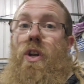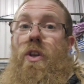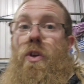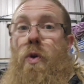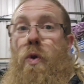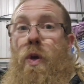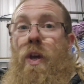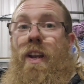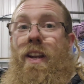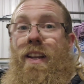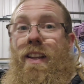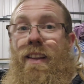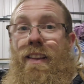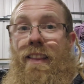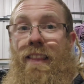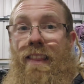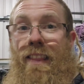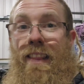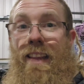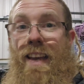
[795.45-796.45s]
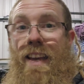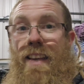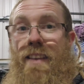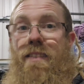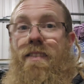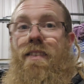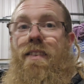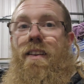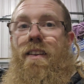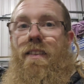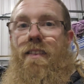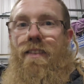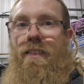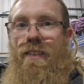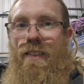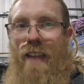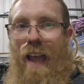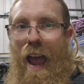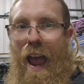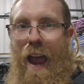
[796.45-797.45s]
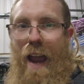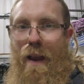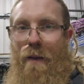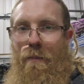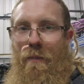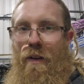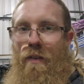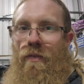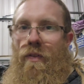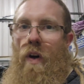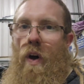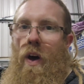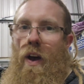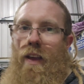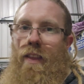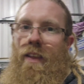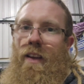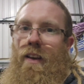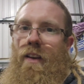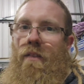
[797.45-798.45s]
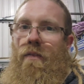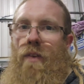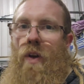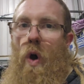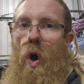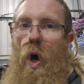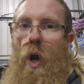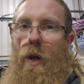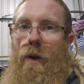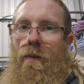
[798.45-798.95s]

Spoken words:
you can at least tame the fire that you've got.